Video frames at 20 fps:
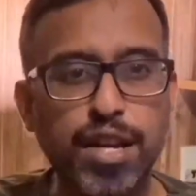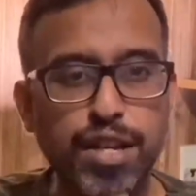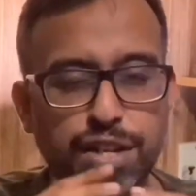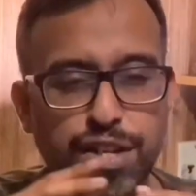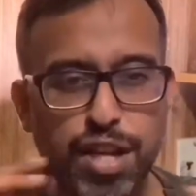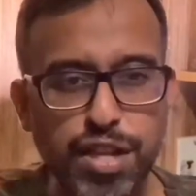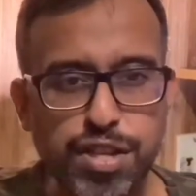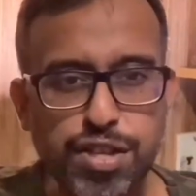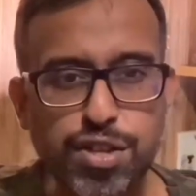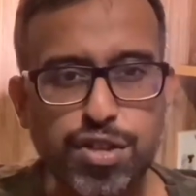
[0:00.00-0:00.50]

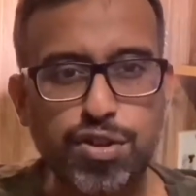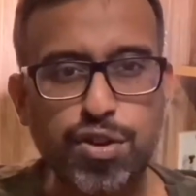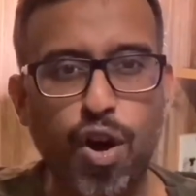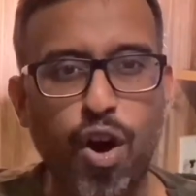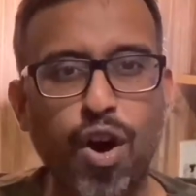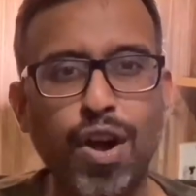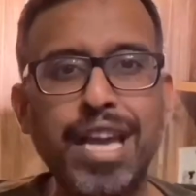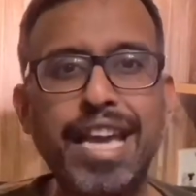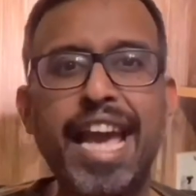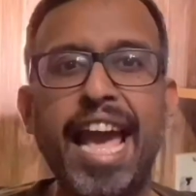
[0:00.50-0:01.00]

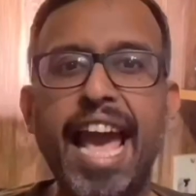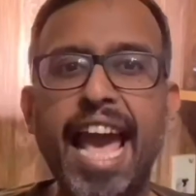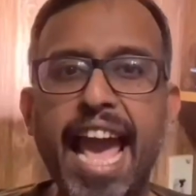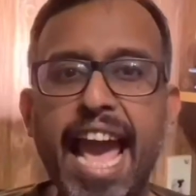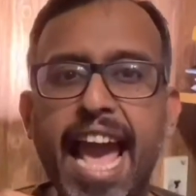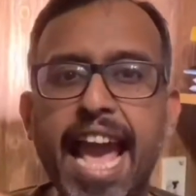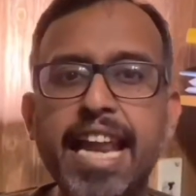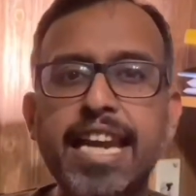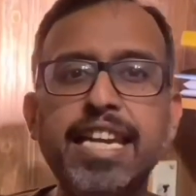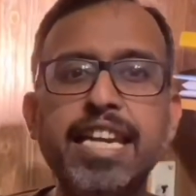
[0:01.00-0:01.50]
destroy
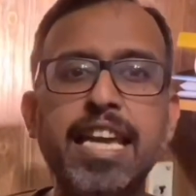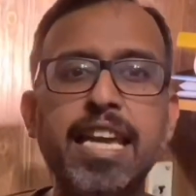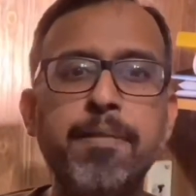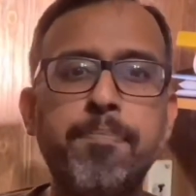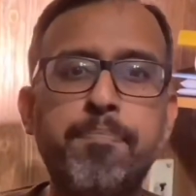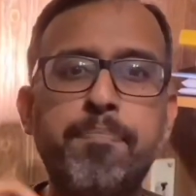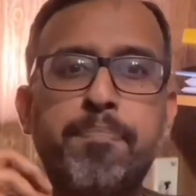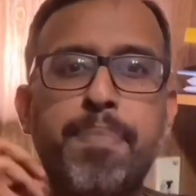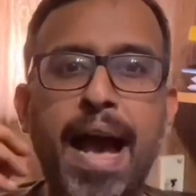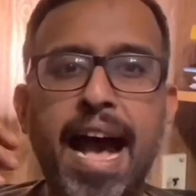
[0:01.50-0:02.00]

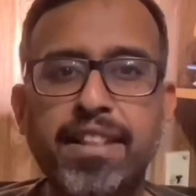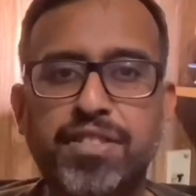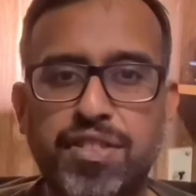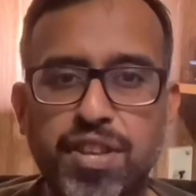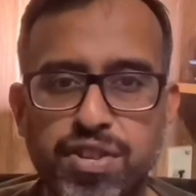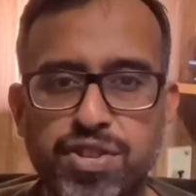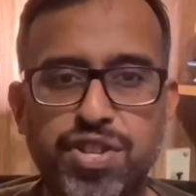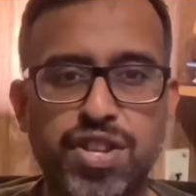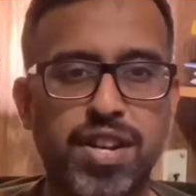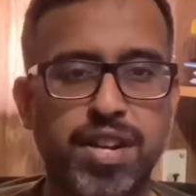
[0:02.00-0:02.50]
any
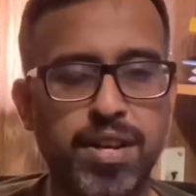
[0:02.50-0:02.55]
pathogen.